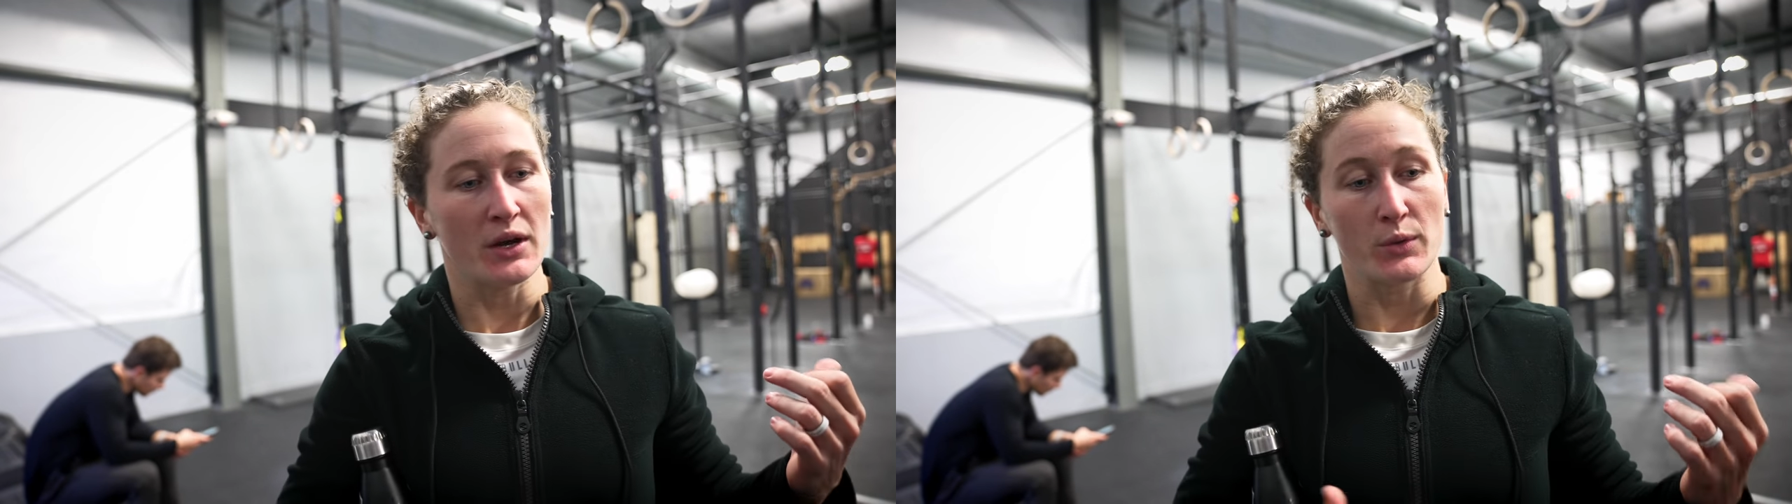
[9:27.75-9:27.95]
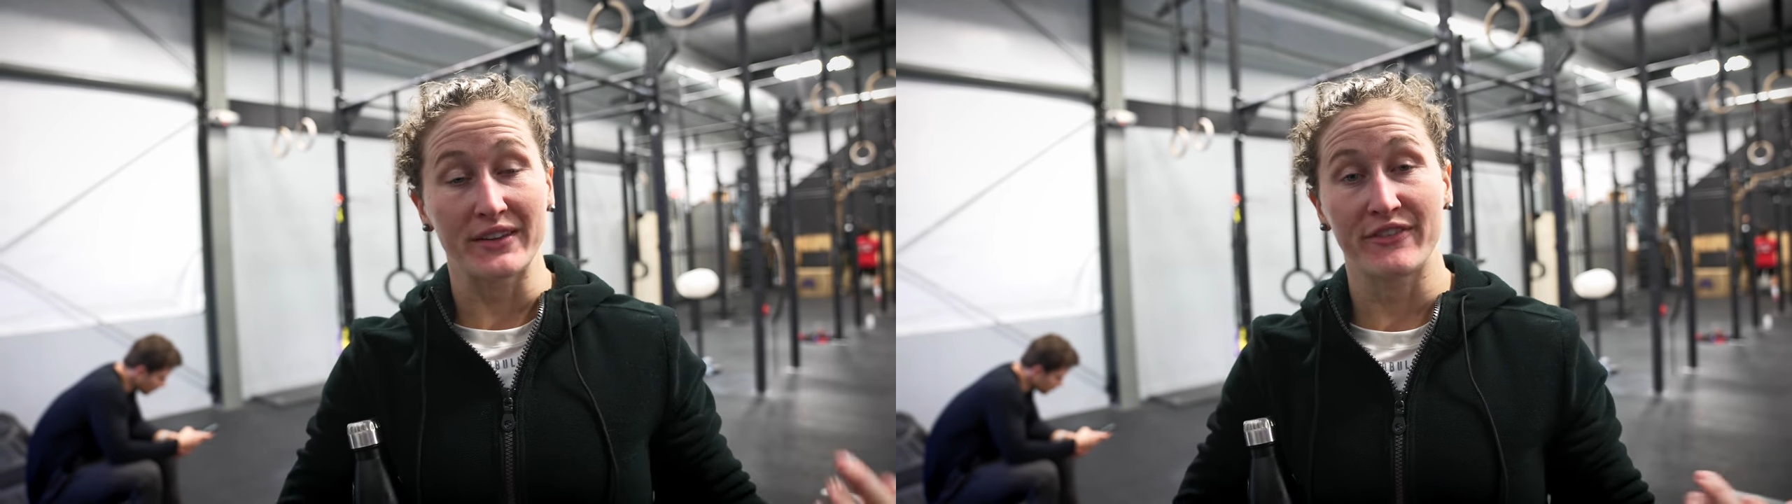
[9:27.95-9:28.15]

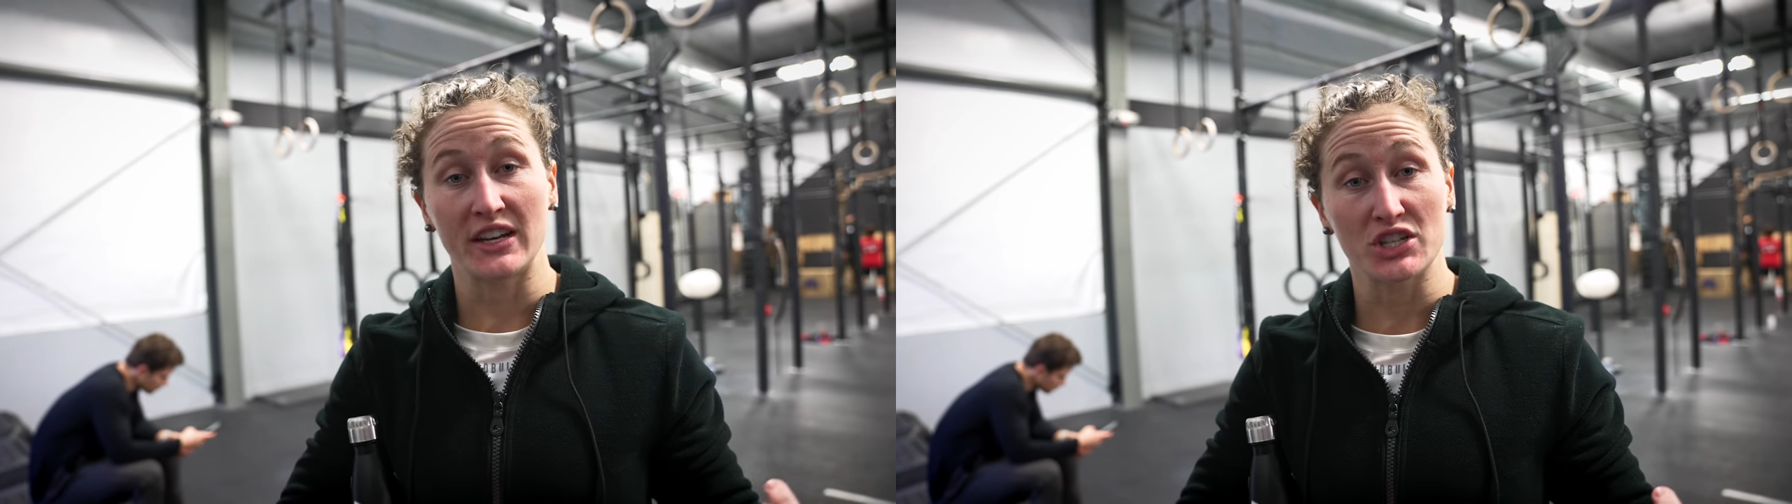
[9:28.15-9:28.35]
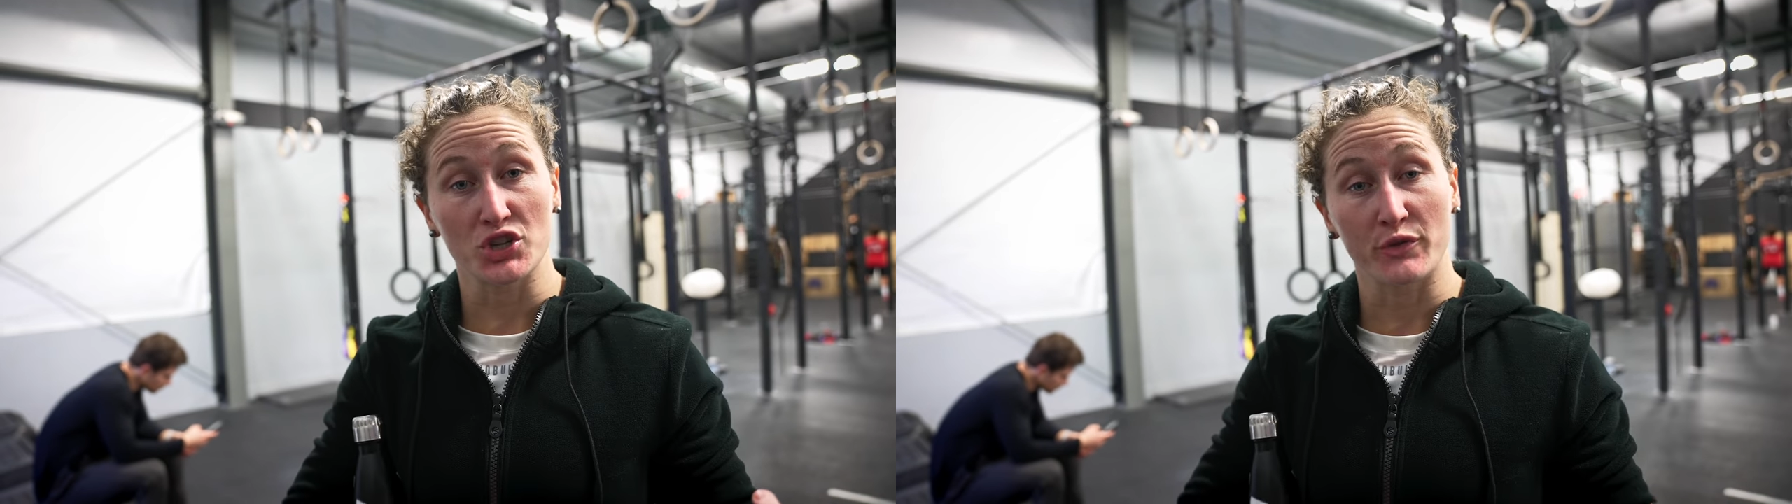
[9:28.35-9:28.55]
we
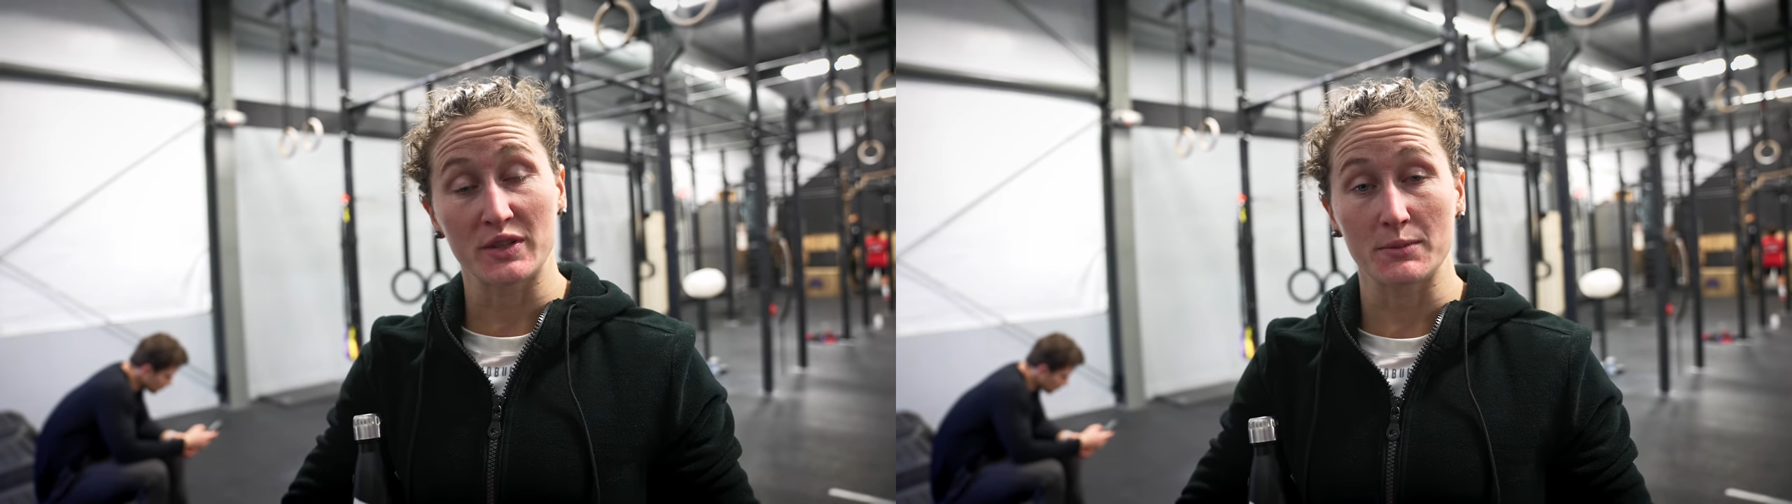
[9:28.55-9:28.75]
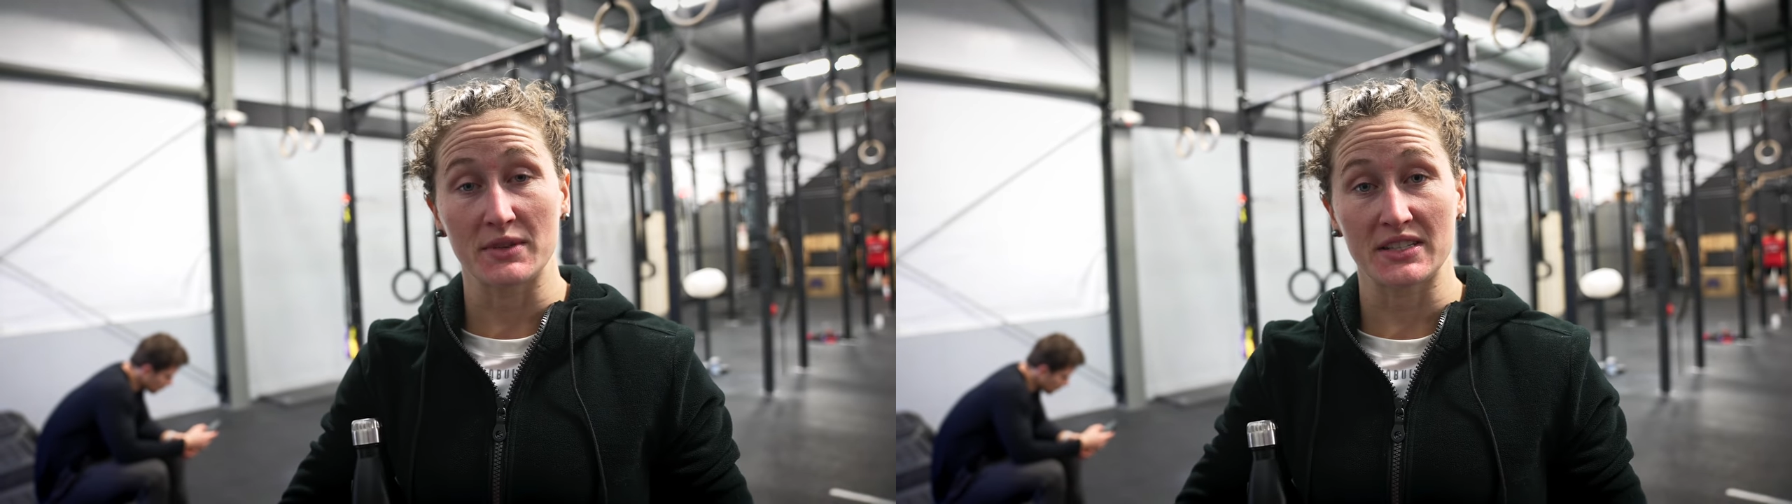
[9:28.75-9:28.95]
finish off with
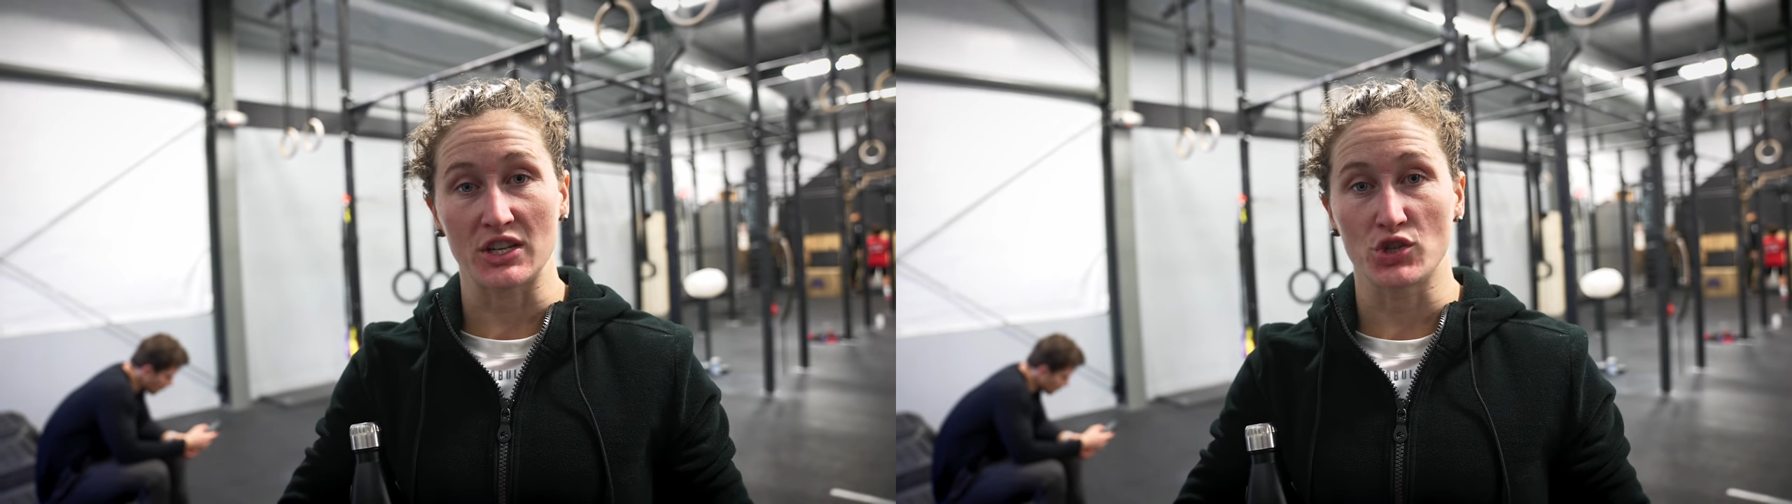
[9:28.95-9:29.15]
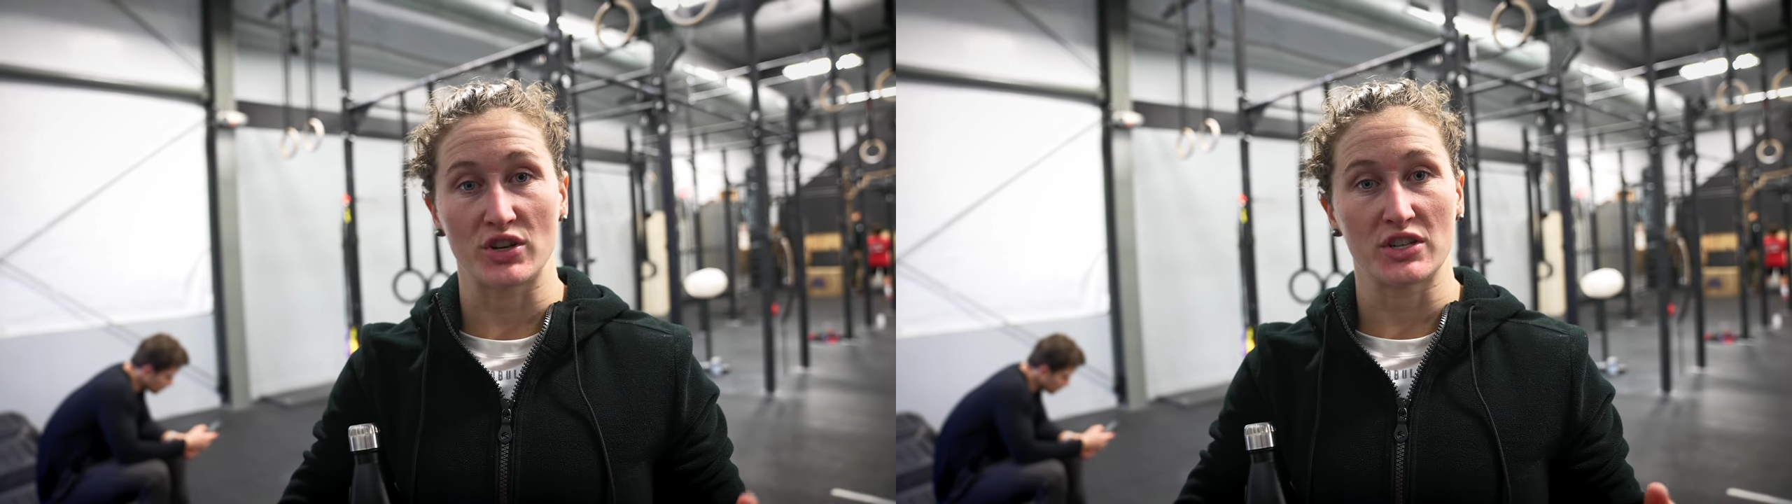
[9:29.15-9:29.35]
some
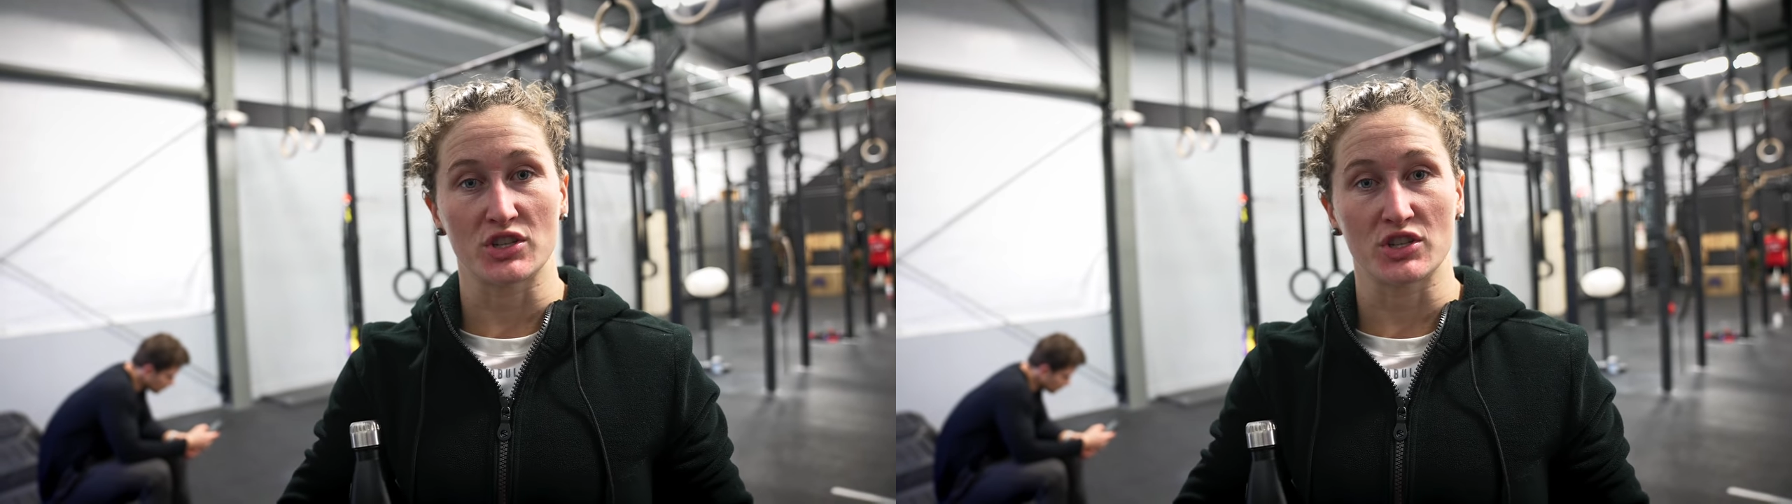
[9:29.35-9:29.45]
accessories,